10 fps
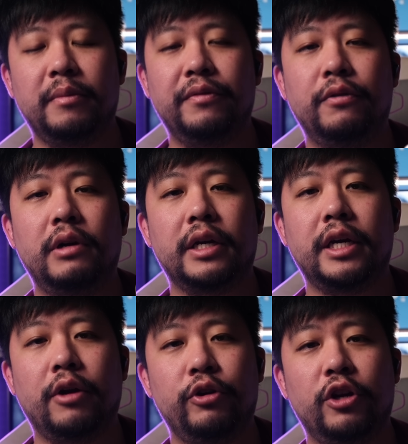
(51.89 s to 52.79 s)
Before I
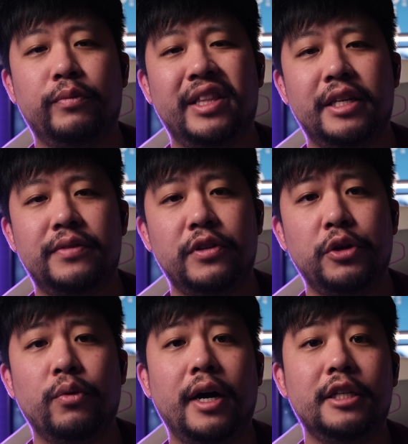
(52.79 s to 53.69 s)
carry on with this
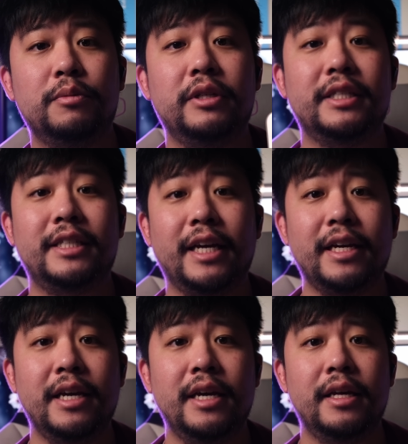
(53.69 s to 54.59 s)
video, I just want to say